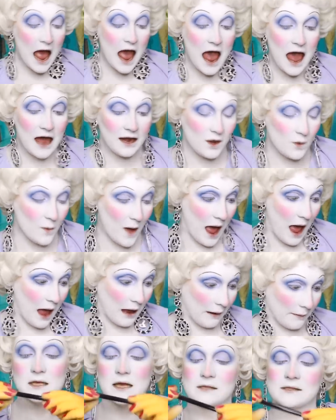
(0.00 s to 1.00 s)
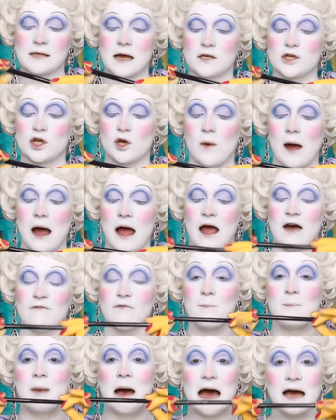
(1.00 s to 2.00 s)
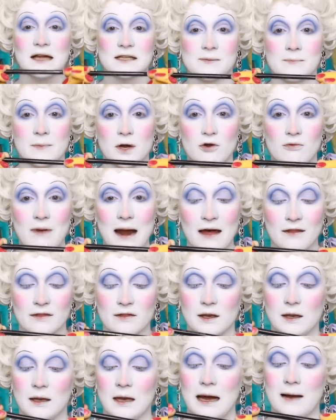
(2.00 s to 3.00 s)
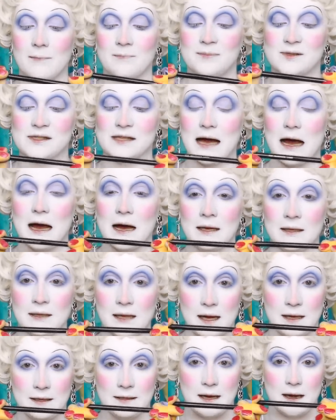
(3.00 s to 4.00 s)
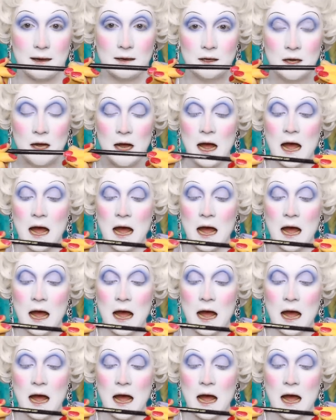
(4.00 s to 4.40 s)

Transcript: Anyway, yes, I do. I have a Pat McGrath Labs eyeliner,